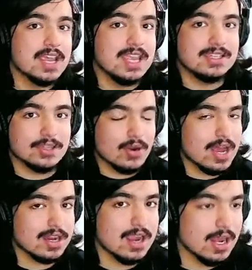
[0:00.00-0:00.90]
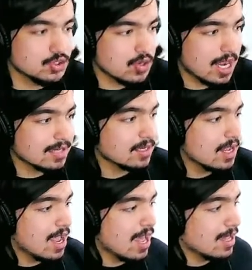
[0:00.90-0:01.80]
he still got a contract.
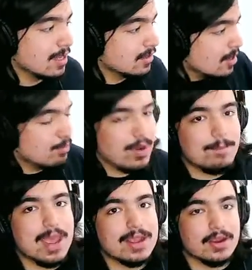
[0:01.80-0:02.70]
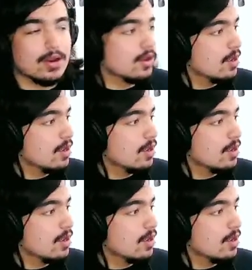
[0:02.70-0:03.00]
And Britt Baker,